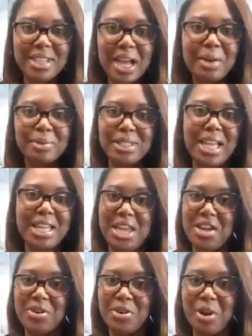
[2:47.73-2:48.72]
I was not
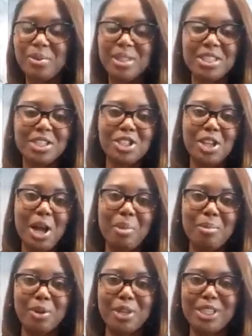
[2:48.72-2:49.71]
that girl. I was a little
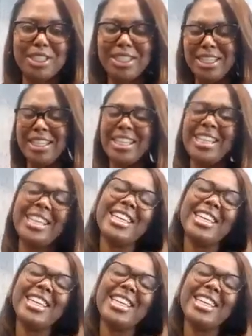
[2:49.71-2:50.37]
tomboyish.